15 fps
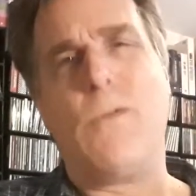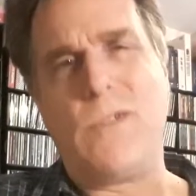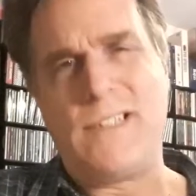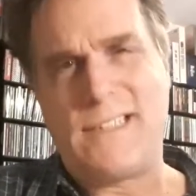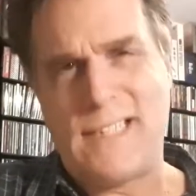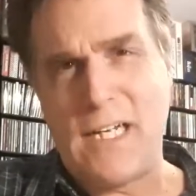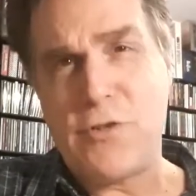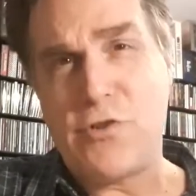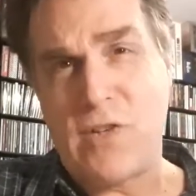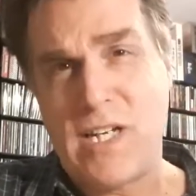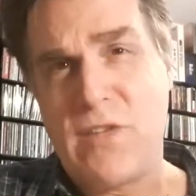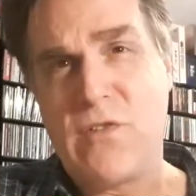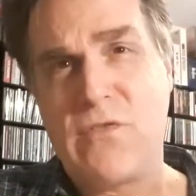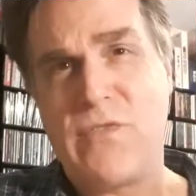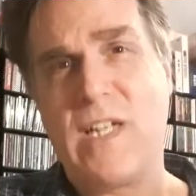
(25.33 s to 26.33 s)

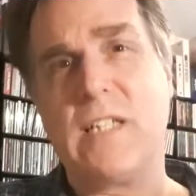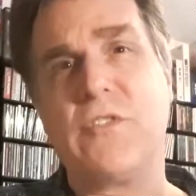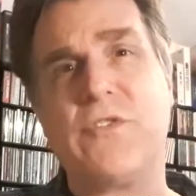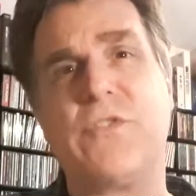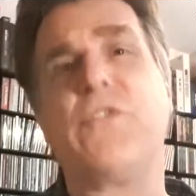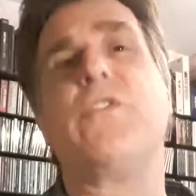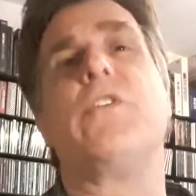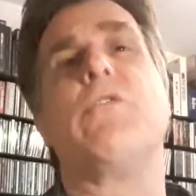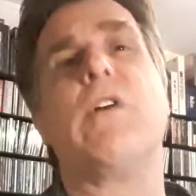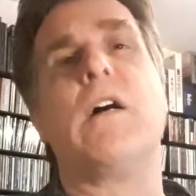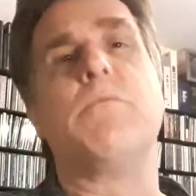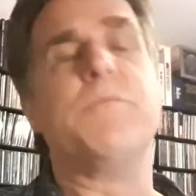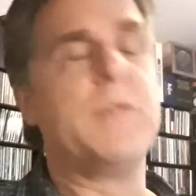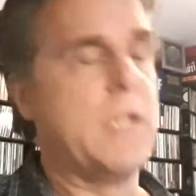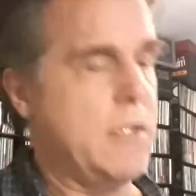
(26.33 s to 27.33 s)
essentially their final studio
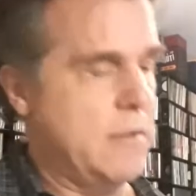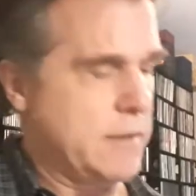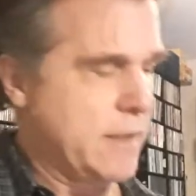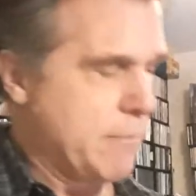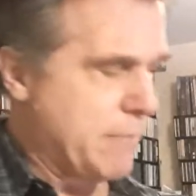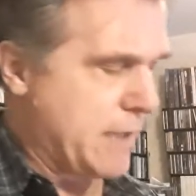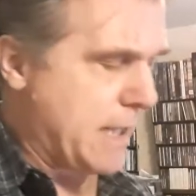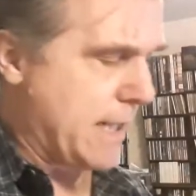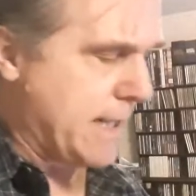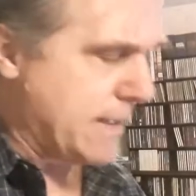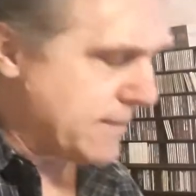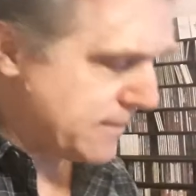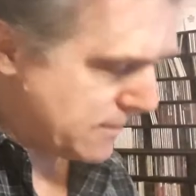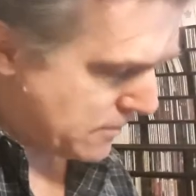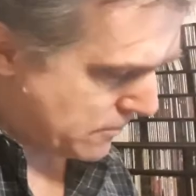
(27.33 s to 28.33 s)
album called Goodbye.
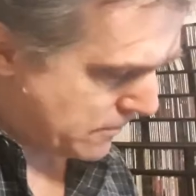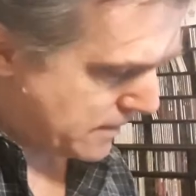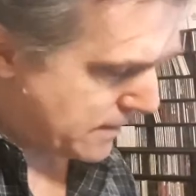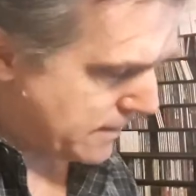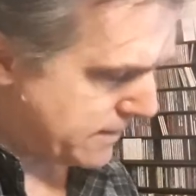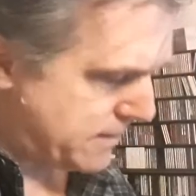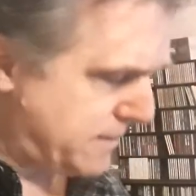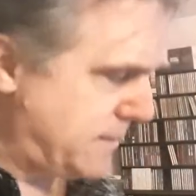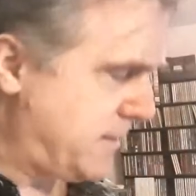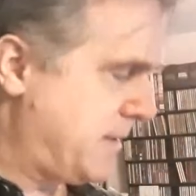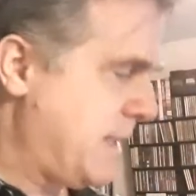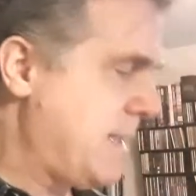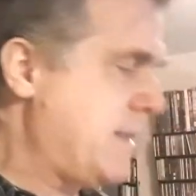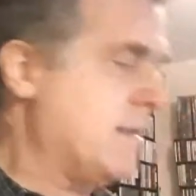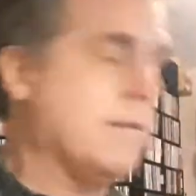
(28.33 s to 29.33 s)
So uh, let's
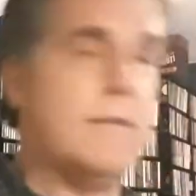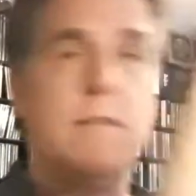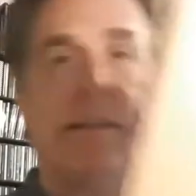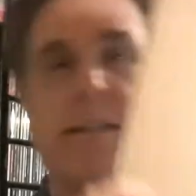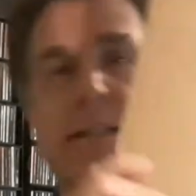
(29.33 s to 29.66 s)
take a look